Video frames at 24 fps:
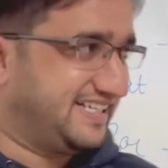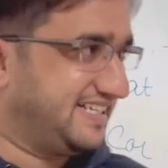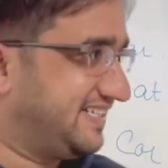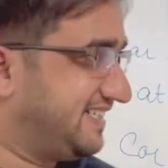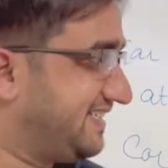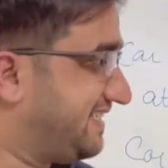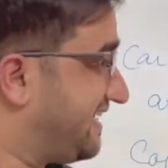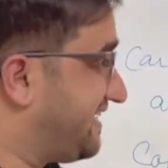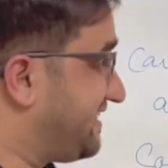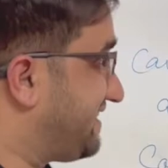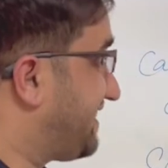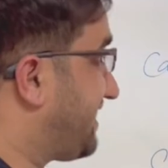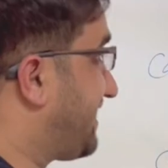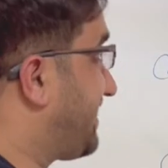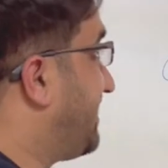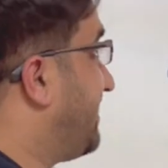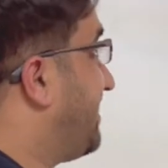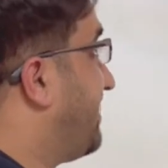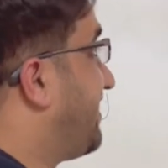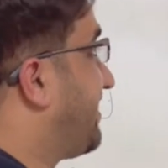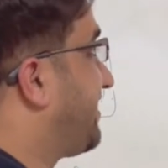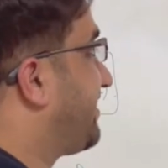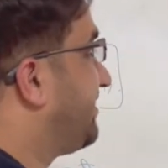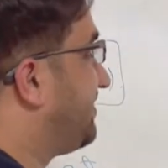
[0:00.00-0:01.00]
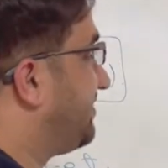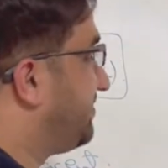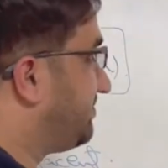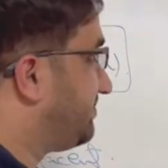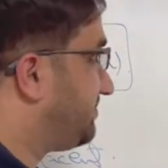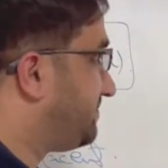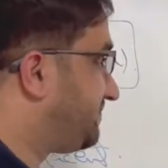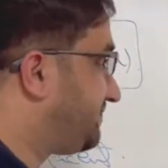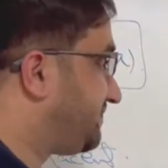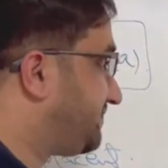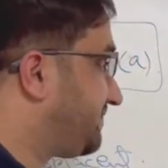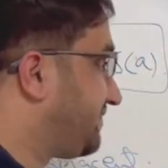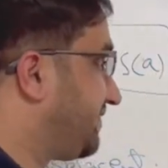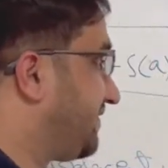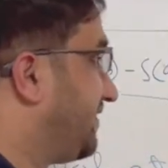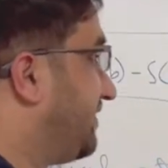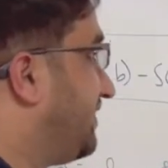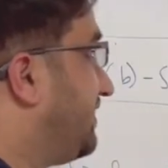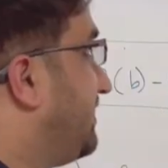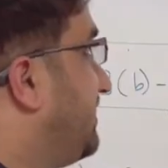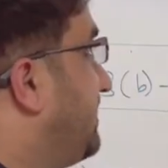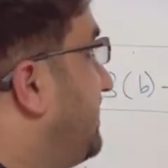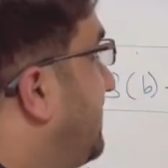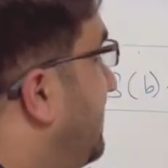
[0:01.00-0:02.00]
There is a car
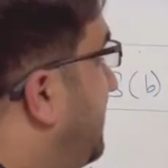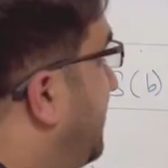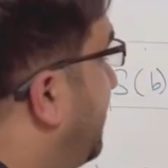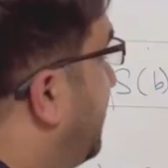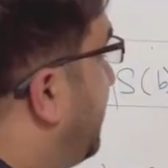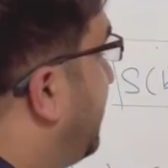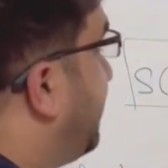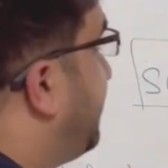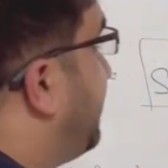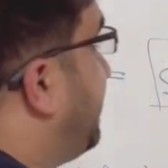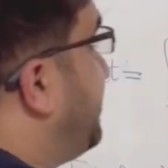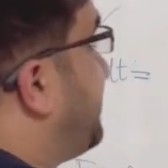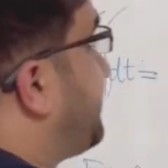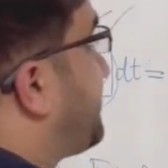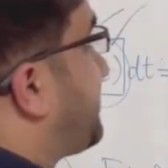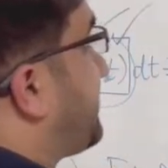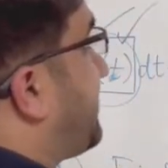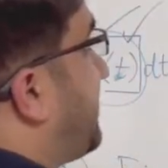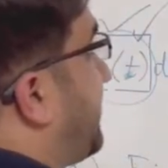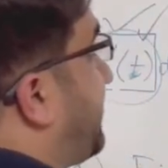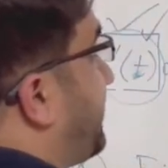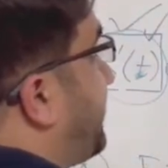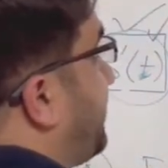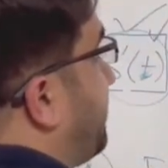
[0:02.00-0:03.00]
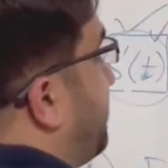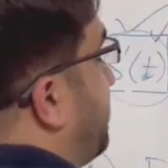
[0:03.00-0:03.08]
and it started